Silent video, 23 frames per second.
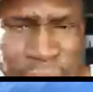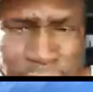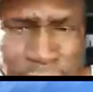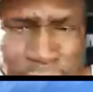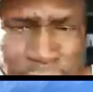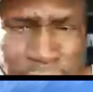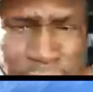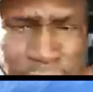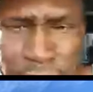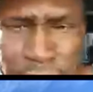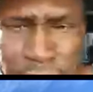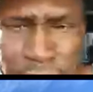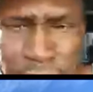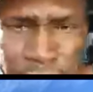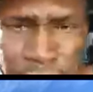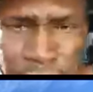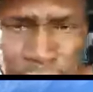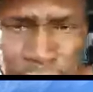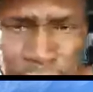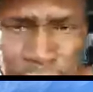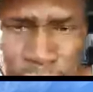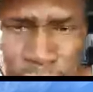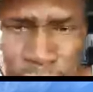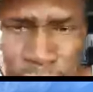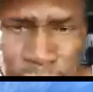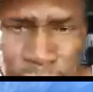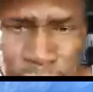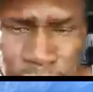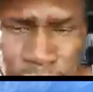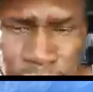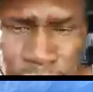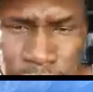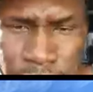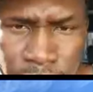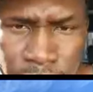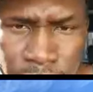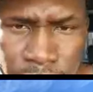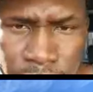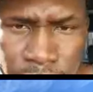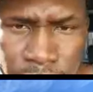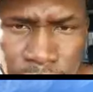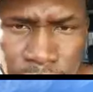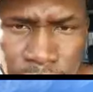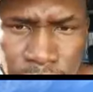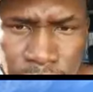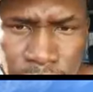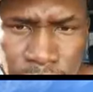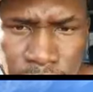(no one is talking)